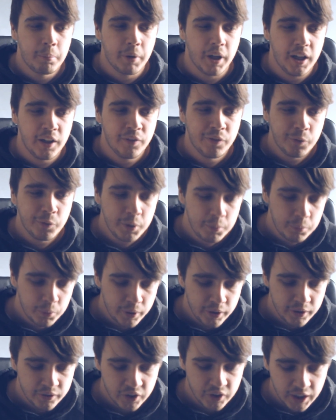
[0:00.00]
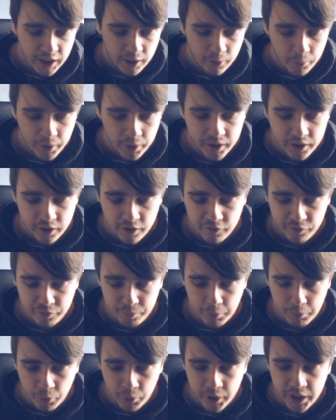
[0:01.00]
But if we were to get rid of
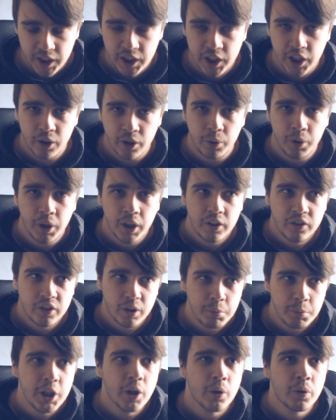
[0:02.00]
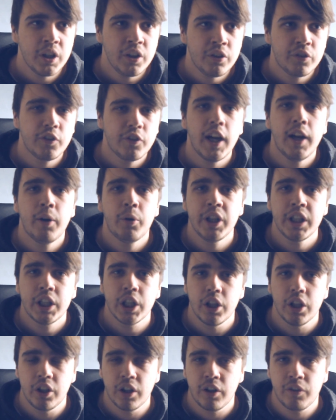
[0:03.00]
Mourinho, Simeone's very
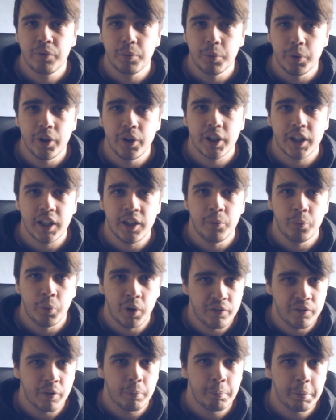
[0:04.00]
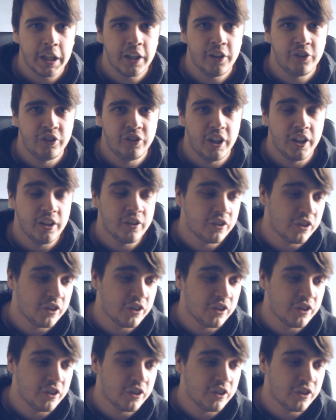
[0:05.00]
good off working with a budget.